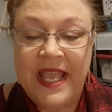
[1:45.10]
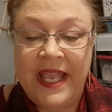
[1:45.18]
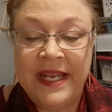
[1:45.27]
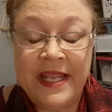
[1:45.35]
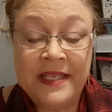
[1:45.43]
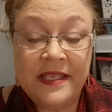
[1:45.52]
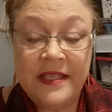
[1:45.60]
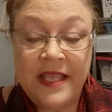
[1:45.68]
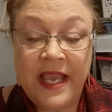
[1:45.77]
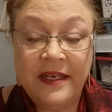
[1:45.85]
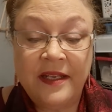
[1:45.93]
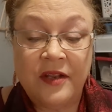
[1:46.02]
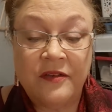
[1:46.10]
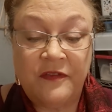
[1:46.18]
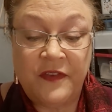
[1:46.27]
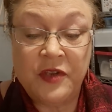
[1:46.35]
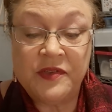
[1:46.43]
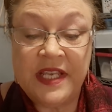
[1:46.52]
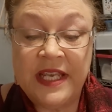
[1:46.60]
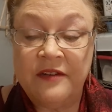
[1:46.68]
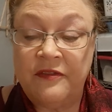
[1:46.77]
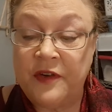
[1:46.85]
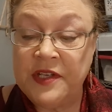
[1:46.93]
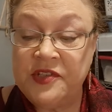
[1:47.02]
And isn't that confusing
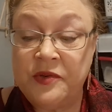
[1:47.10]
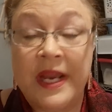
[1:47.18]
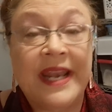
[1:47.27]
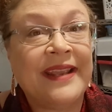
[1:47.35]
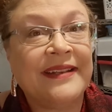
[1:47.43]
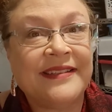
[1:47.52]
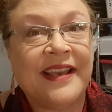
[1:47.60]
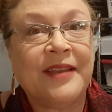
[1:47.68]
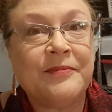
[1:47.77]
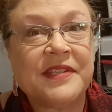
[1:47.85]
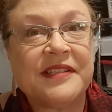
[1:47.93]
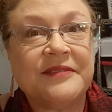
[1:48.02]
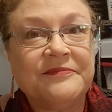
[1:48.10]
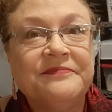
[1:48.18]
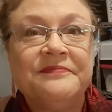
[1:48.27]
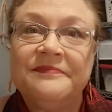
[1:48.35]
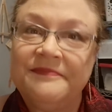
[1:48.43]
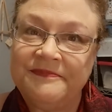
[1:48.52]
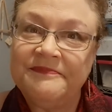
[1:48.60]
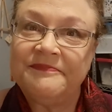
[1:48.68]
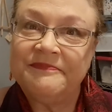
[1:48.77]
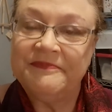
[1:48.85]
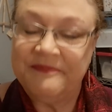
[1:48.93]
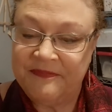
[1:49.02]
and frustrating at times?
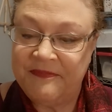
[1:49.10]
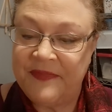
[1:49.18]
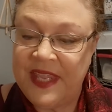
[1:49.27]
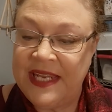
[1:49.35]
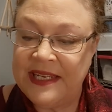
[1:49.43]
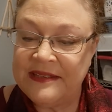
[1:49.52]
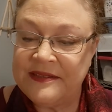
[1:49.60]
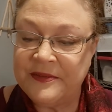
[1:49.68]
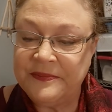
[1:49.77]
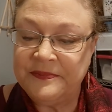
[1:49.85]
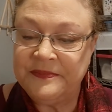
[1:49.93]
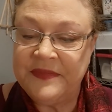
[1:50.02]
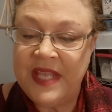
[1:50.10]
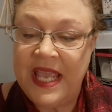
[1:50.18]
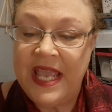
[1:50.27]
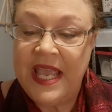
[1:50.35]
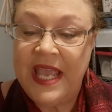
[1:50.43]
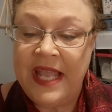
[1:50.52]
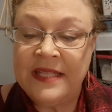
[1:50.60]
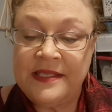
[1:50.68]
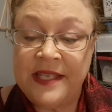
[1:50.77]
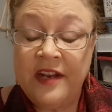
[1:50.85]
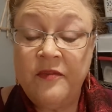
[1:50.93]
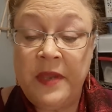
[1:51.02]
It is.
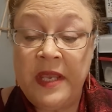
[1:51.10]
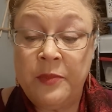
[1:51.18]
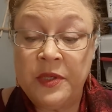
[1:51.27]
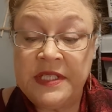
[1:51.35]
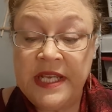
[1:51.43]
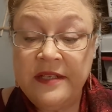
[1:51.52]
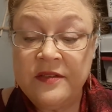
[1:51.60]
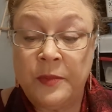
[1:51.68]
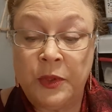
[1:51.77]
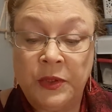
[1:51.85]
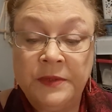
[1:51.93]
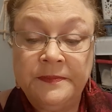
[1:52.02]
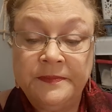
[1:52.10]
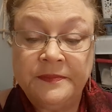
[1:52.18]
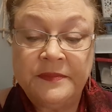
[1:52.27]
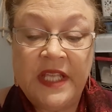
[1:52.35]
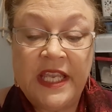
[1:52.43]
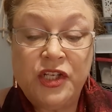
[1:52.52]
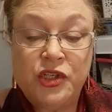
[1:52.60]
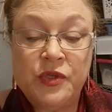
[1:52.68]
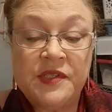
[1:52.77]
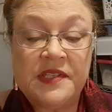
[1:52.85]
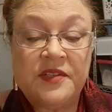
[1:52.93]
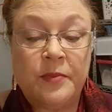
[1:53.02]
Instead of being predictable, he
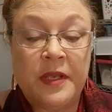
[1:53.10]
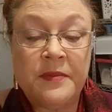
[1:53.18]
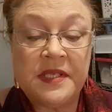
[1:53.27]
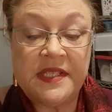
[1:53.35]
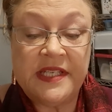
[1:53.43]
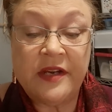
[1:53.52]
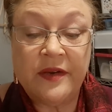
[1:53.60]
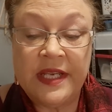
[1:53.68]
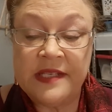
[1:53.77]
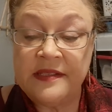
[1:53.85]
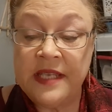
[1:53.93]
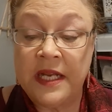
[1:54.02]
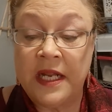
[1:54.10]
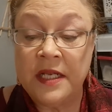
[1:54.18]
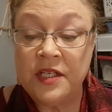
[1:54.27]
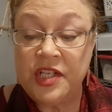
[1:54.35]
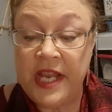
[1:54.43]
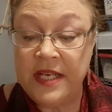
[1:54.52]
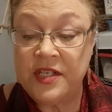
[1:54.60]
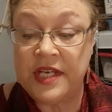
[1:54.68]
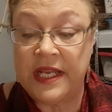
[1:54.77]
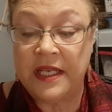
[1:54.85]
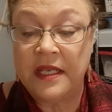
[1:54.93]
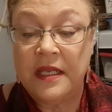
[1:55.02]
chooses to be mysterious yet
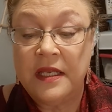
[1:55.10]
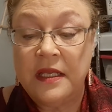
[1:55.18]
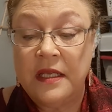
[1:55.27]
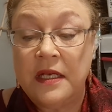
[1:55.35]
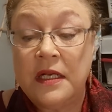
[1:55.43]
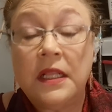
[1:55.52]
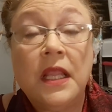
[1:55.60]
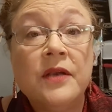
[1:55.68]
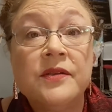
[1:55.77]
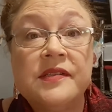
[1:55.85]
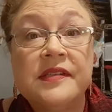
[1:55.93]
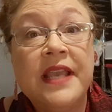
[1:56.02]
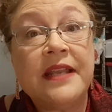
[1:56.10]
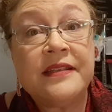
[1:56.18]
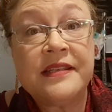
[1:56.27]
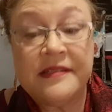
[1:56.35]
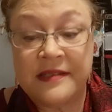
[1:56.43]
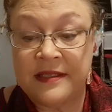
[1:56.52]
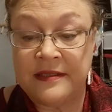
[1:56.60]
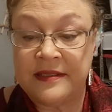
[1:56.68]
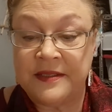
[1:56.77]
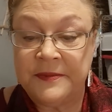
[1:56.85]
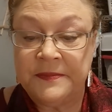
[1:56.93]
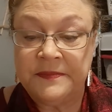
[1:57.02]
unchanging, close yet
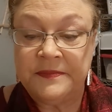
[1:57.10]
distant